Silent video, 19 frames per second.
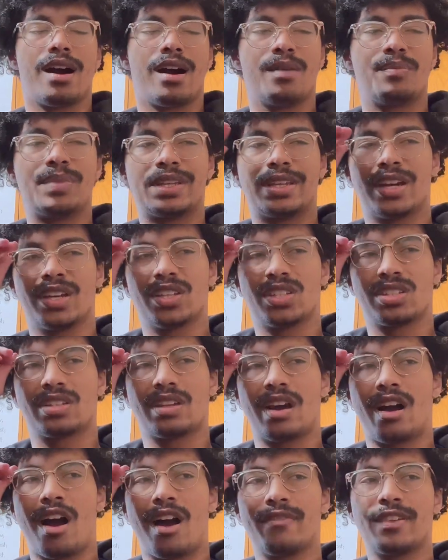because
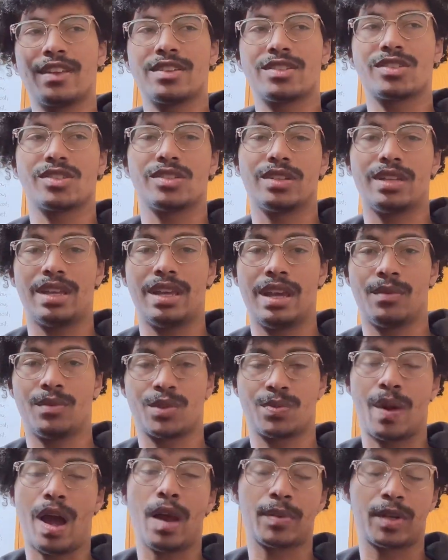obviously it was
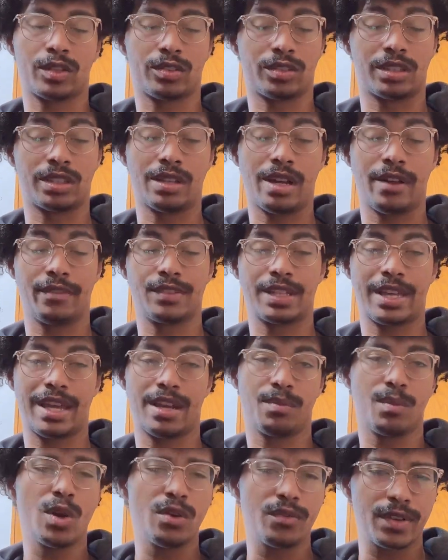popular enough to get
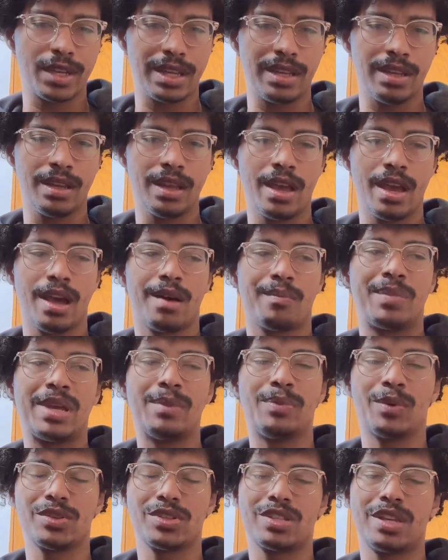a movie.
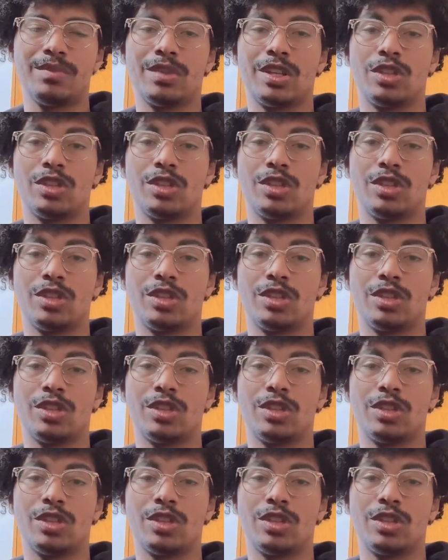People seem to